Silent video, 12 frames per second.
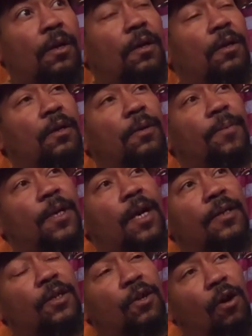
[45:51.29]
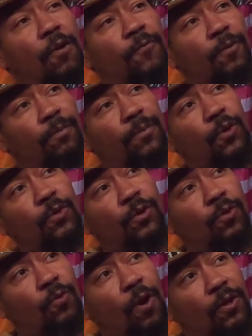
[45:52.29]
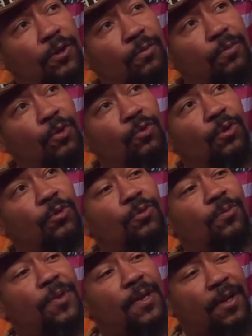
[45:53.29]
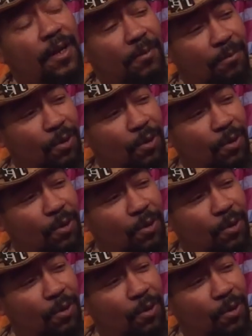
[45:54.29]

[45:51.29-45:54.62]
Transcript: I got the call from Walter Moodoo. And